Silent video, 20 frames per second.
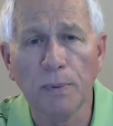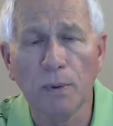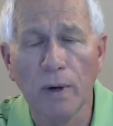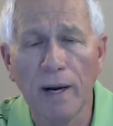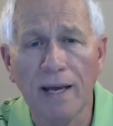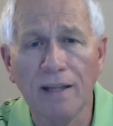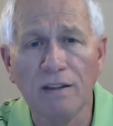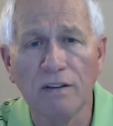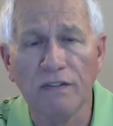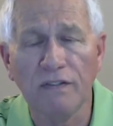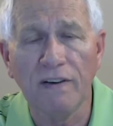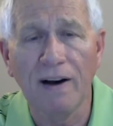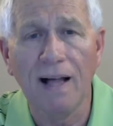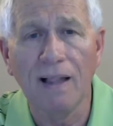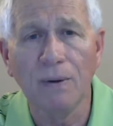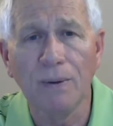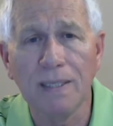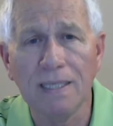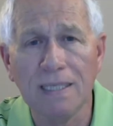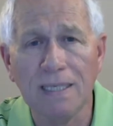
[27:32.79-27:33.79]
red the
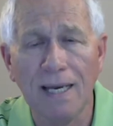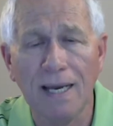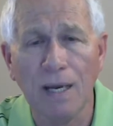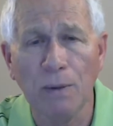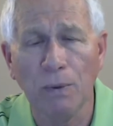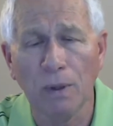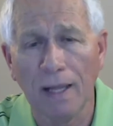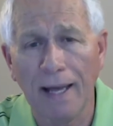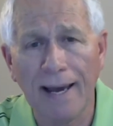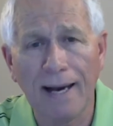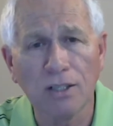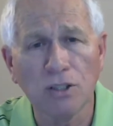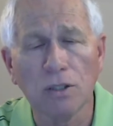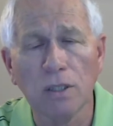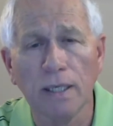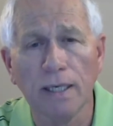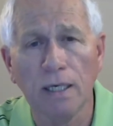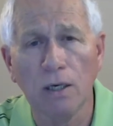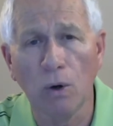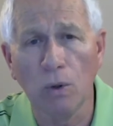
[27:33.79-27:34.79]
following day will
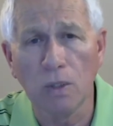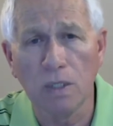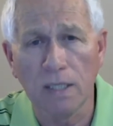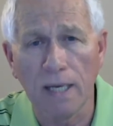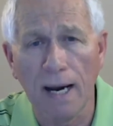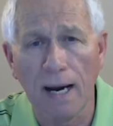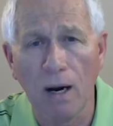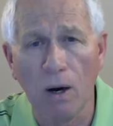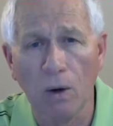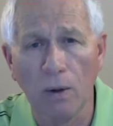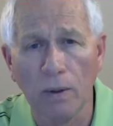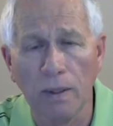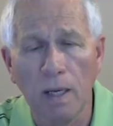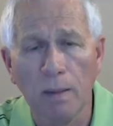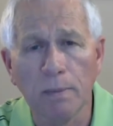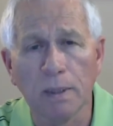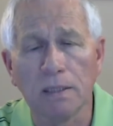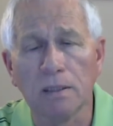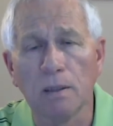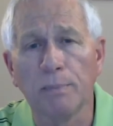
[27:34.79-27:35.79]
actually go down,
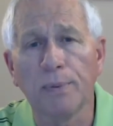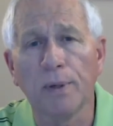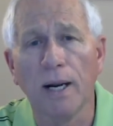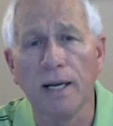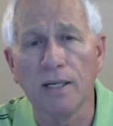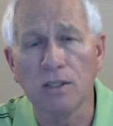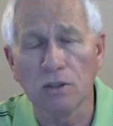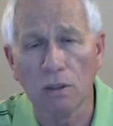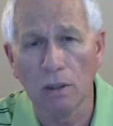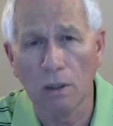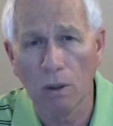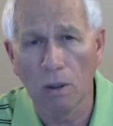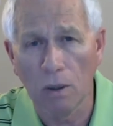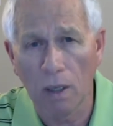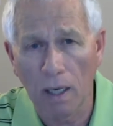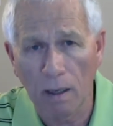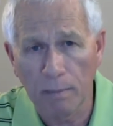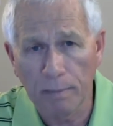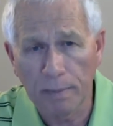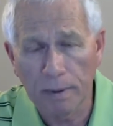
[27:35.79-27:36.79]
but the price will go
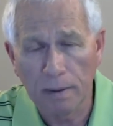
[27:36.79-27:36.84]
up.